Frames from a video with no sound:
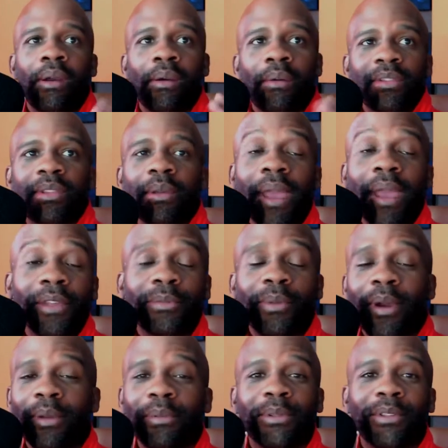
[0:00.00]
What's up, guys?
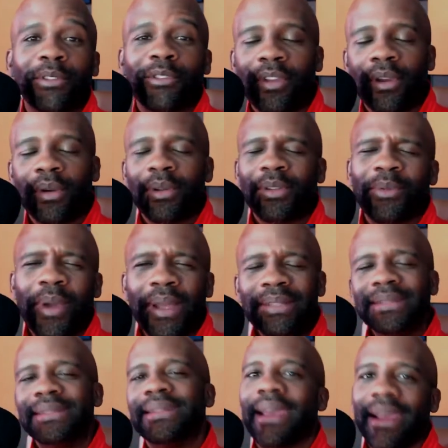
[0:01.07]
Welcome to the show. It's
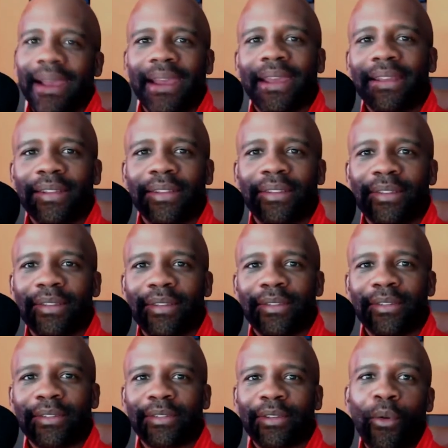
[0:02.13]
Wednesday.
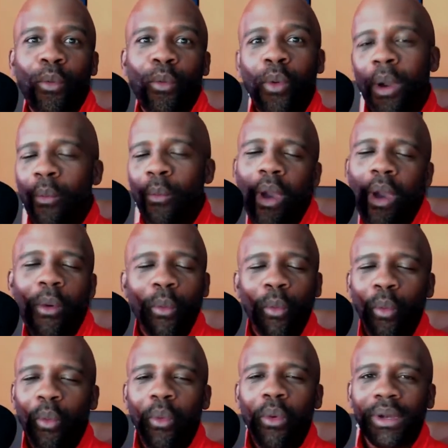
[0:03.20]
So what what
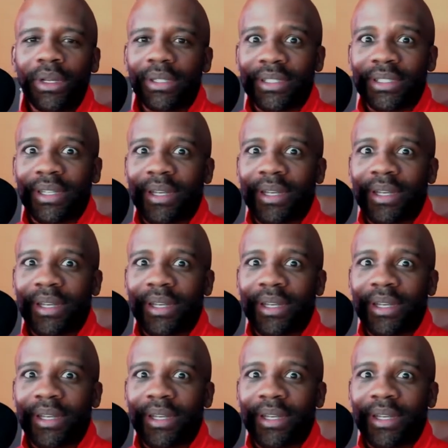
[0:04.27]
what's up?